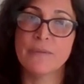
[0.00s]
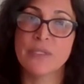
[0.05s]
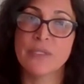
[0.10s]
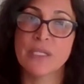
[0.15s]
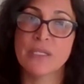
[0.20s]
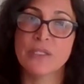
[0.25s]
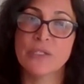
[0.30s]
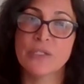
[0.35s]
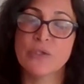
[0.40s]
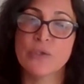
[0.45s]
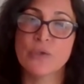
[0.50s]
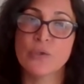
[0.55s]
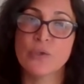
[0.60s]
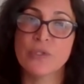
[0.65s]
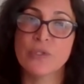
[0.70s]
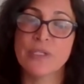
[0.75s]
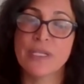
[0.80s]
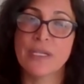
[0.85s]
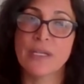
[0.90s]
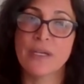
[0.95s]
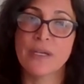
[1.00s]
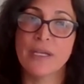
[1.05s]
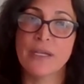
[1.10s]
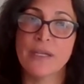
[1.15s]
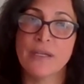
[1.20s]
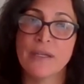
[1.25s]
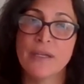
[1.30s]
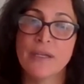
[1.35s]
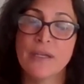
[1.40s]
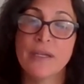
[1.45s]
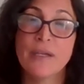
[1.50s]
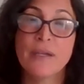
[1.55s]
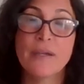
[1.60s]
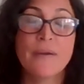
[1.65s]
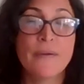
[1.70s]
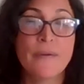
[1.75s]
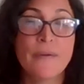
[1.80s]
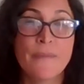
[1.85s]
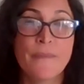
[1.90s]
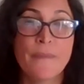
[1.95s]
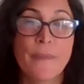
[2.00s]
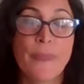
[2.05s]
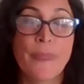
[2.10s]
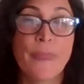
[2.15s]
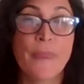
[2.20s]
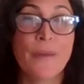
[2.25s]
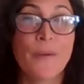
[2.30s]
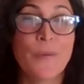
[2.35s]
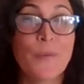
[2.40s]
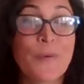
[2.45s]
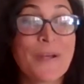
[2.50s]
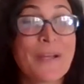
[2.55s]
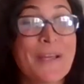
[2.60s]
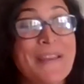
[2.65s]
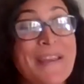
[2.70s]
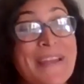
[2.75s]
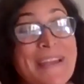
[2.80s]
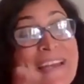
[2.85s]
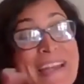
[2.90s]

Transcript: understood that what I then